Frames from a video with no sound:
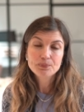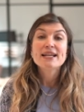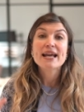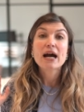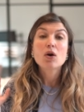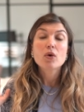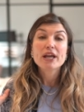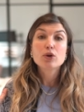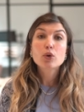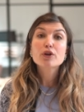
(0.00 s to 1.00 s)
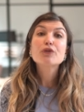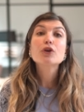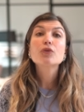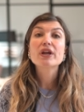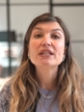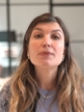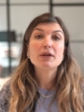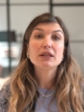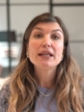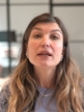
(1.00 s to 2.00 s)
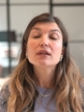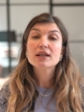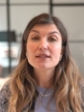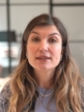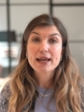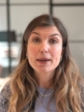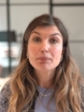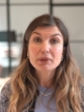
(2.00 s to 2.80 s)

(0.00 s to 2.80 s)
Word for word: Now, in order for a ring to be legally stamped